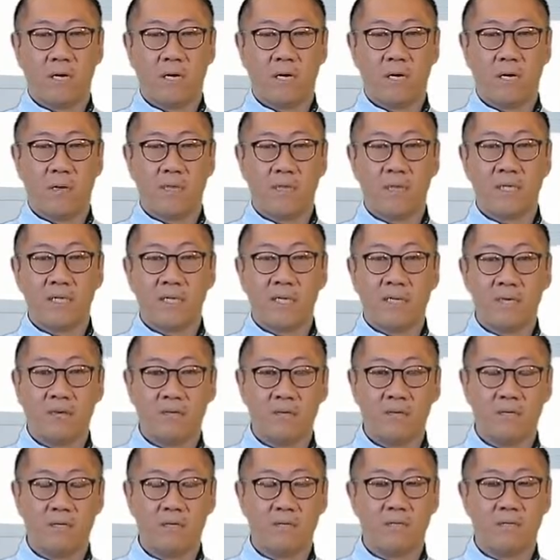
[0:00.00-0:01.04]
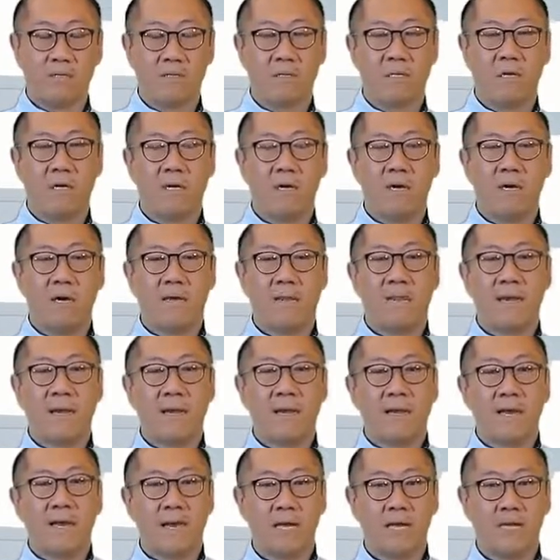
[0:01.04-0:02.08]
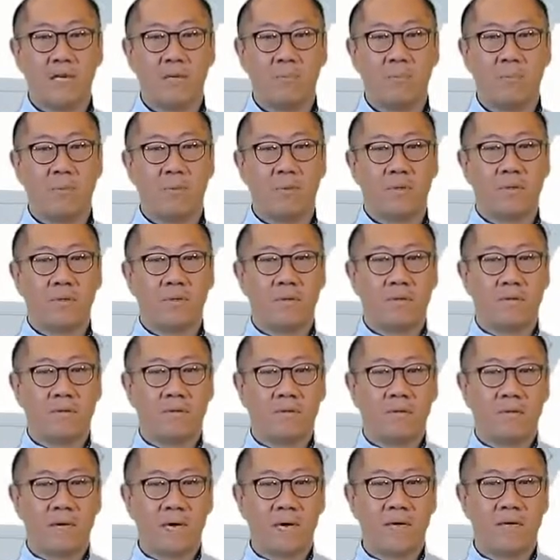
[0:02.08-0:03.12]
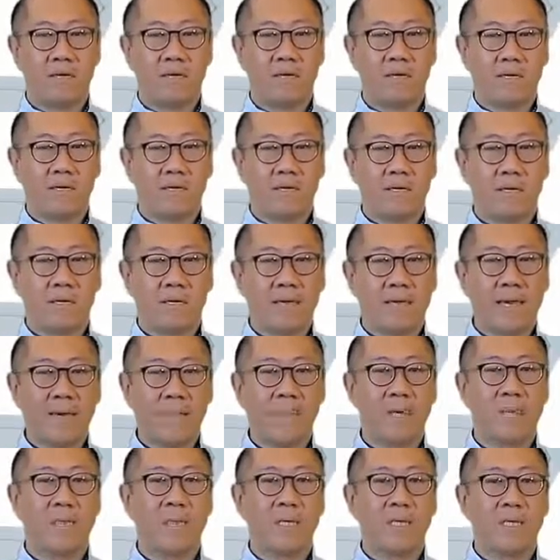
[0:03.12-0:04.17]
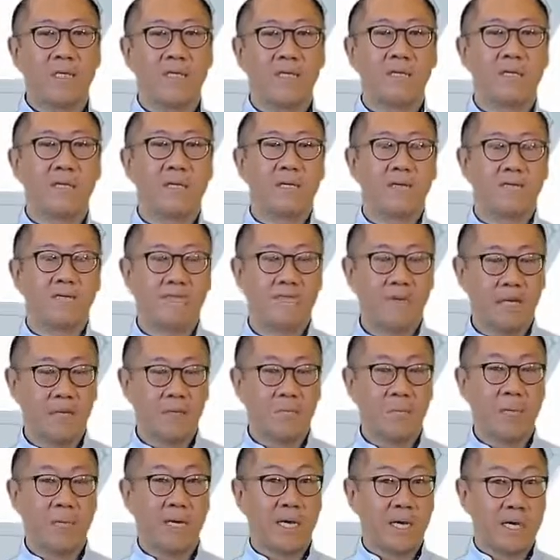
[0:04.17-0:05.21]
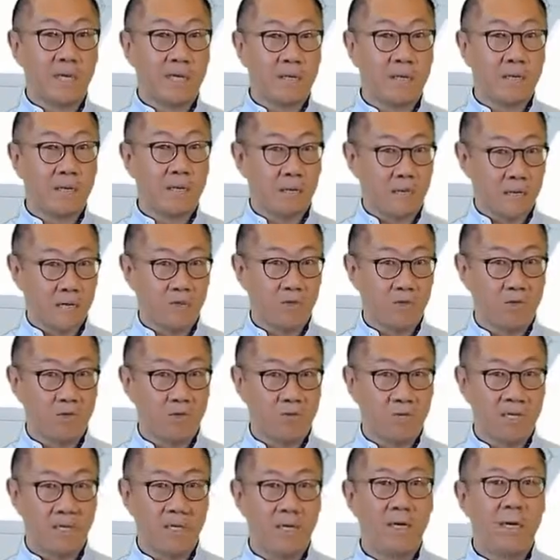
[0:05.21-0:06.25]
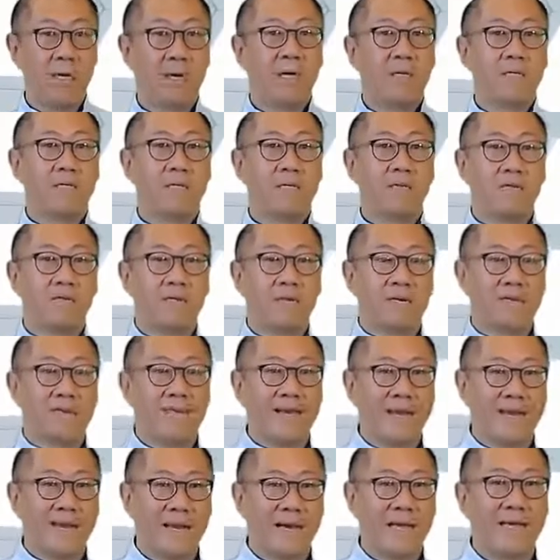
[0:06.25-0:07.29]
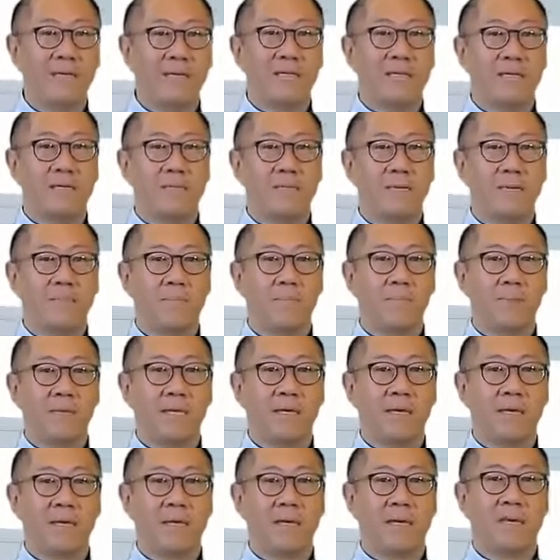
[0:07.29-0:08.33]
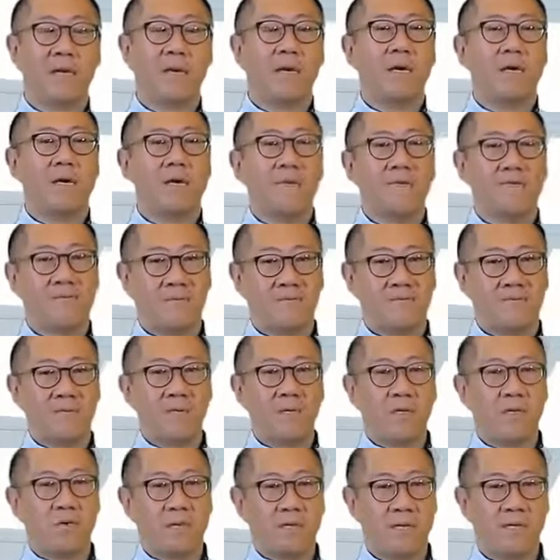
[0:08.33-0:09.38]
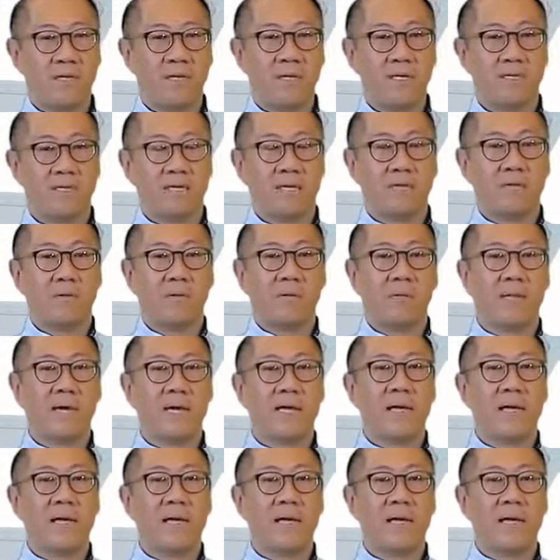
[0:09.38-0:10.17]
materials that help that capability develop in the country, such that that IT company then 15, 20 years down the line